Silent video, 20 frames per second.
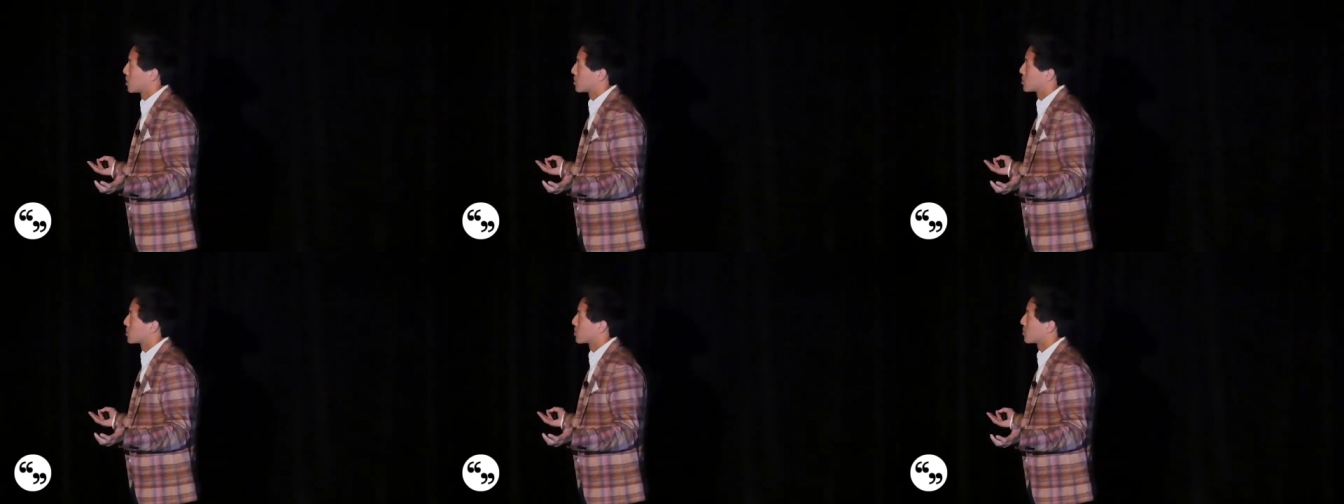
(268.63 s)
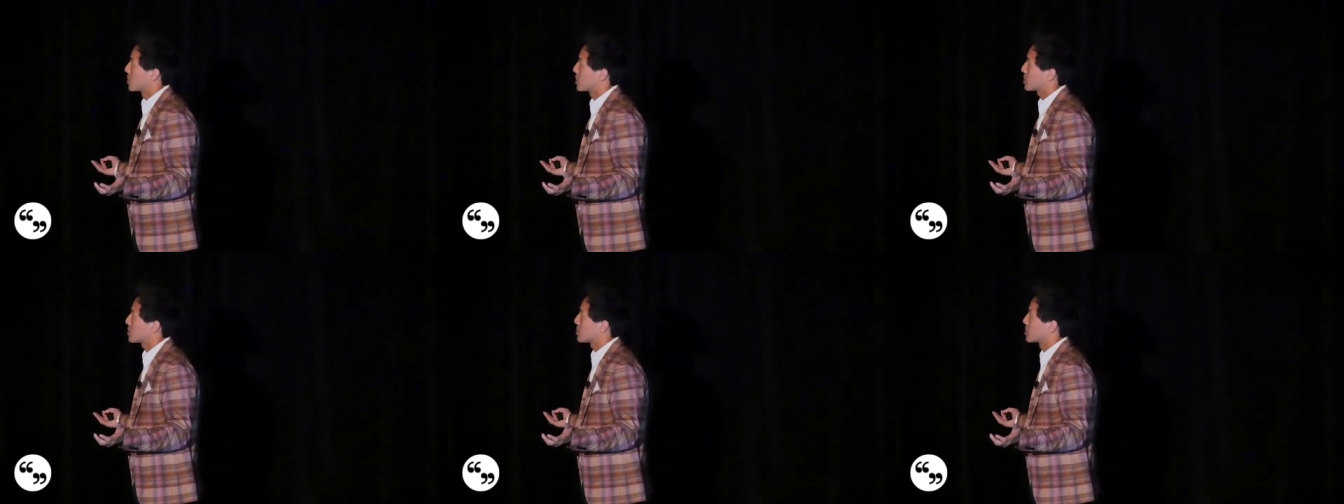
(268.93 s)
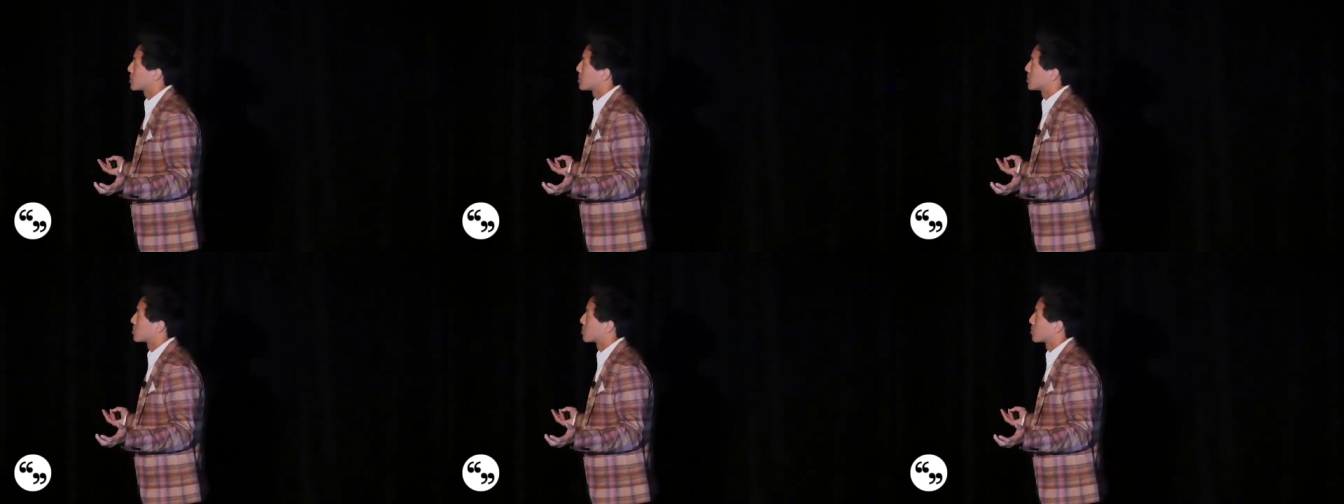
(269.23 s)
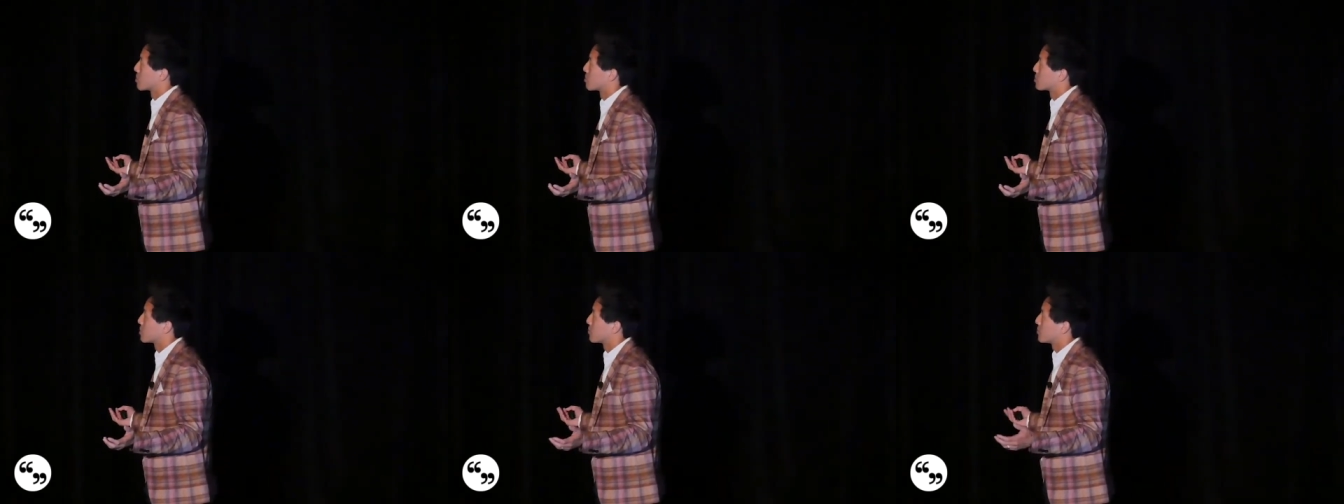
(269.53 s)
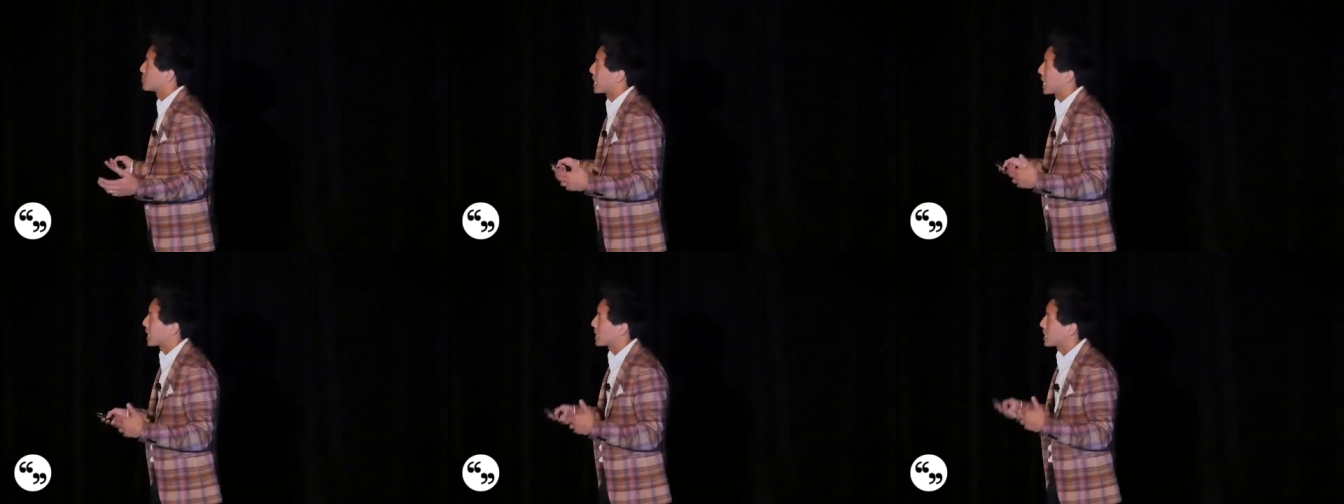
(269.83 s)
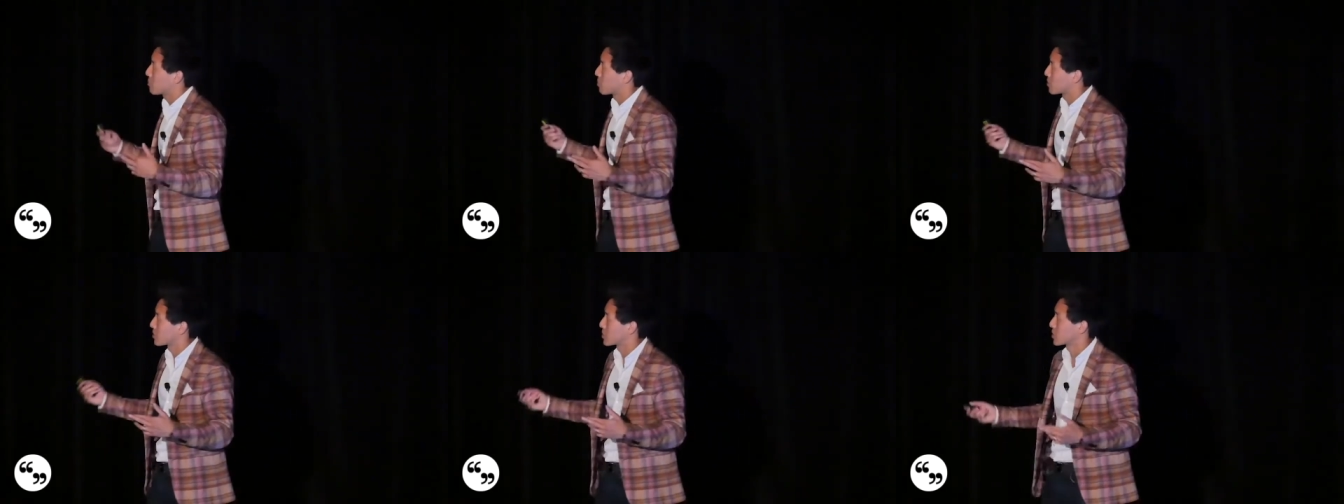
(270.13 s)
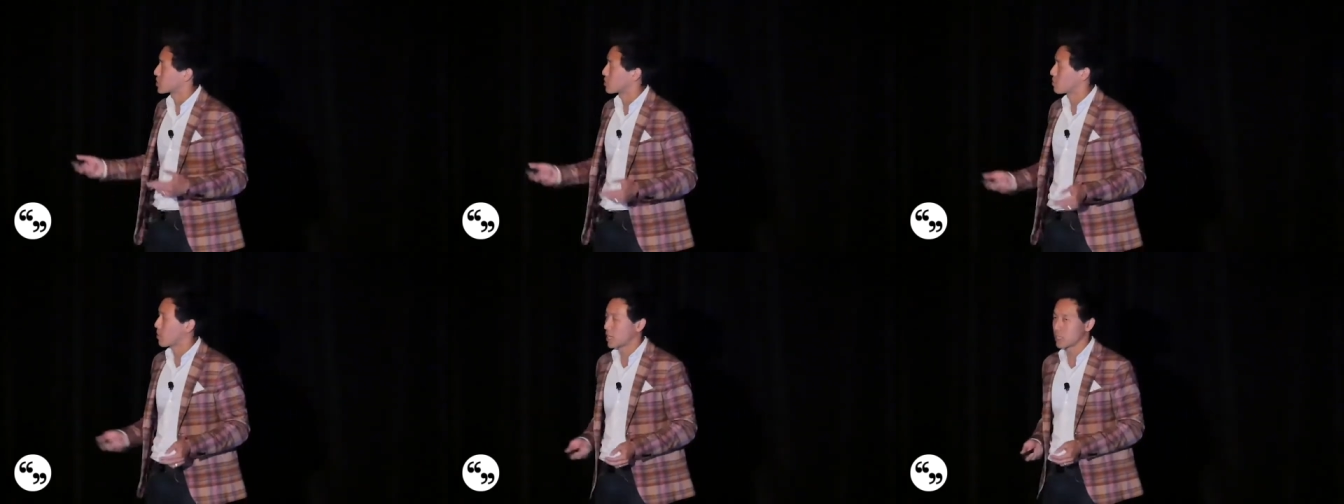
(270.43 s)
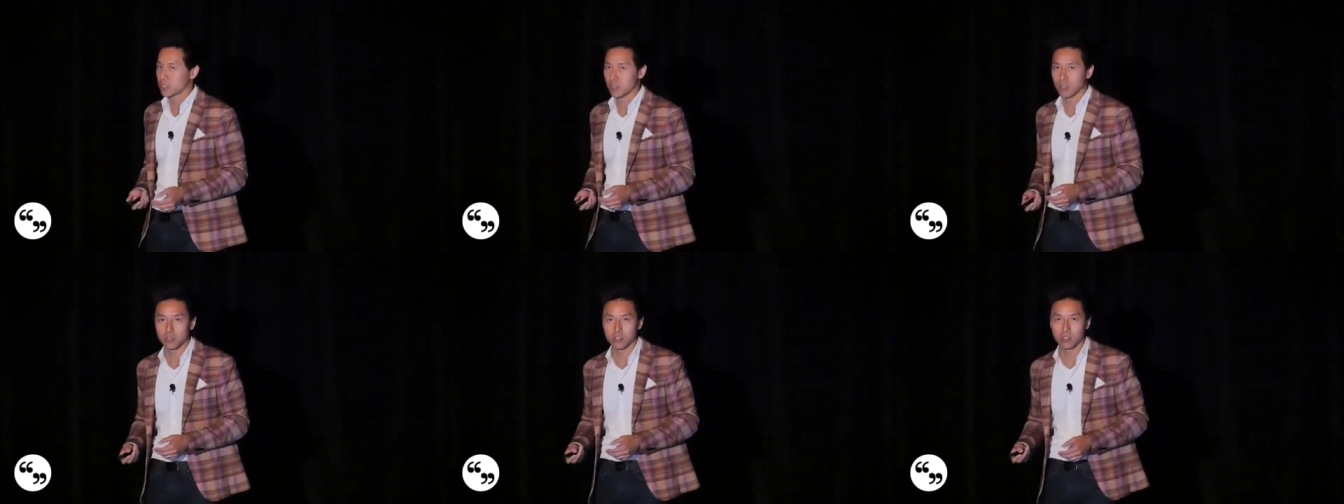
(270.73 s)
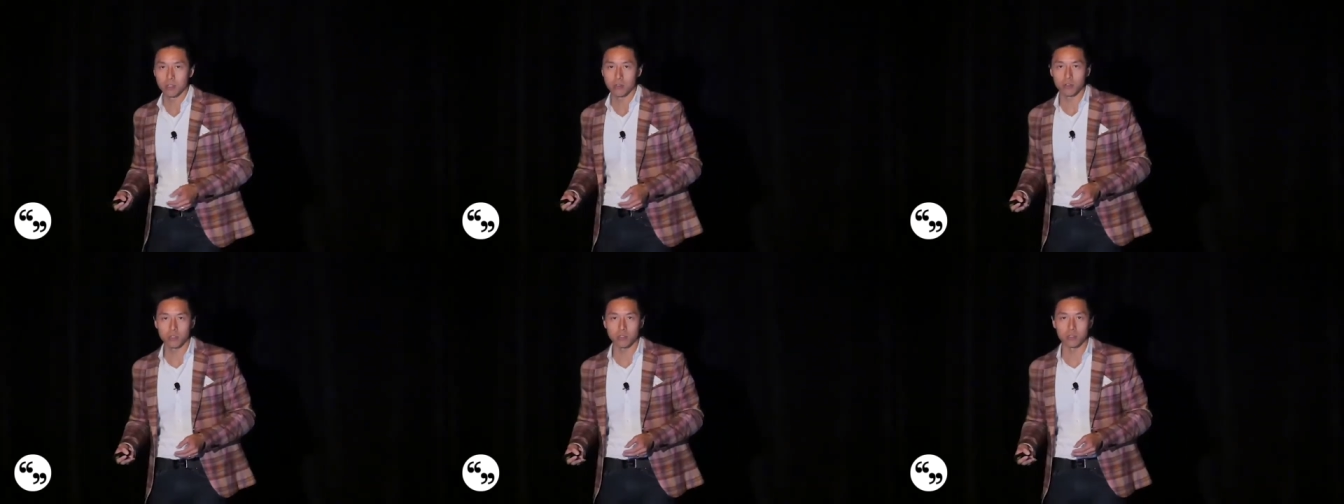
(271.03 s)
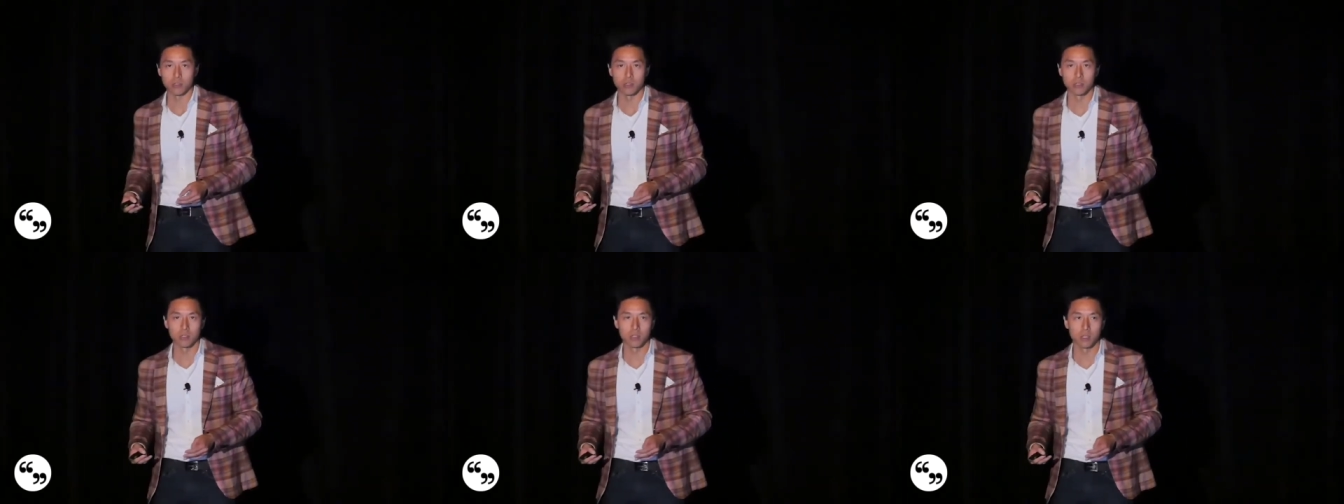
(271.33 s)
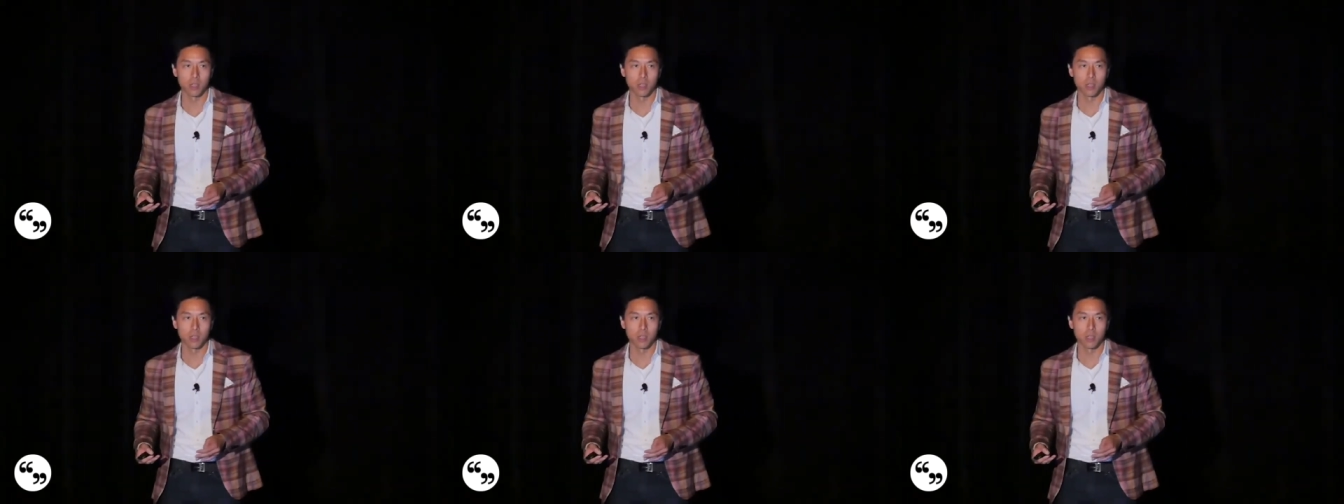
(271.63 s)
So this is in terms of daily participation on social.